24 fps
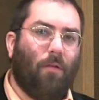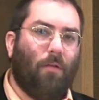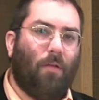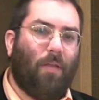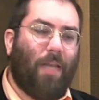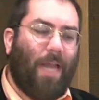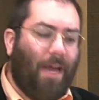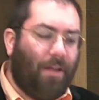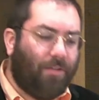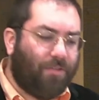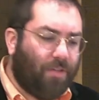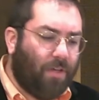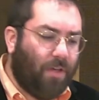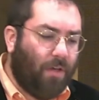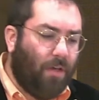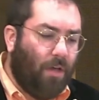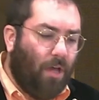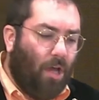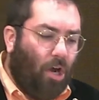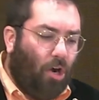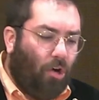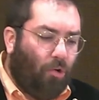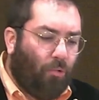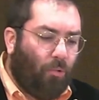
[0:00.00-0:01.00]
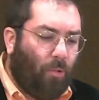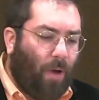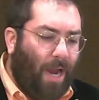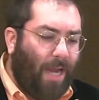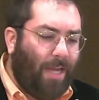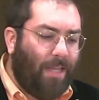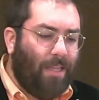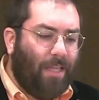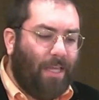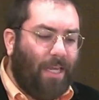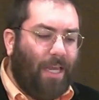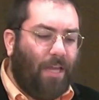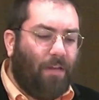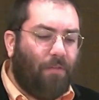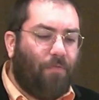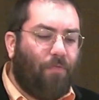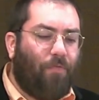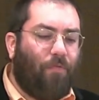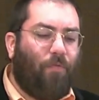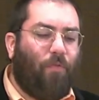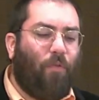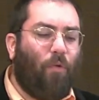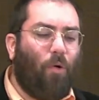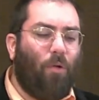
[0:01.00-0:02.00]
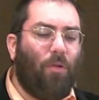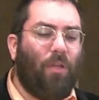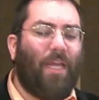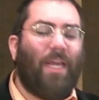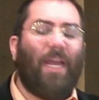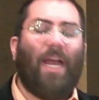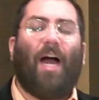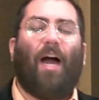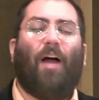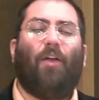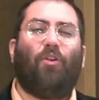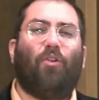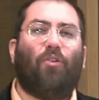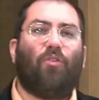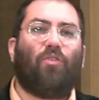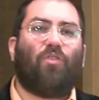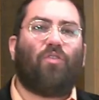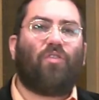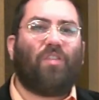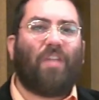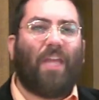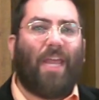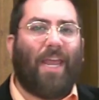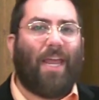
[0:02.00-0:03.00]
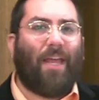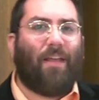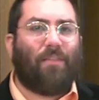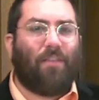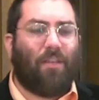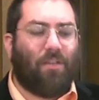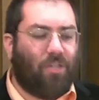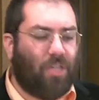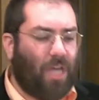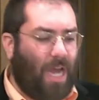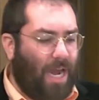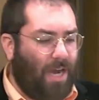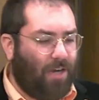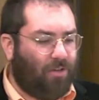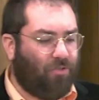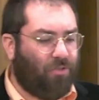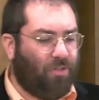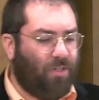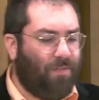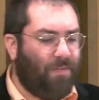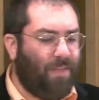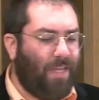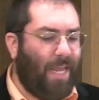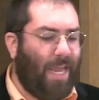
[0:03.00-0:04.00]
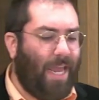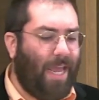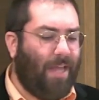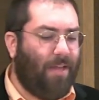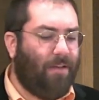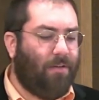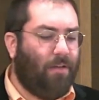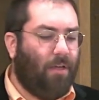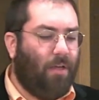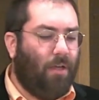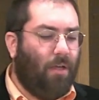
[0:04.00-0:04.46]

Now, to rightly and fully understand the doctrine of the end,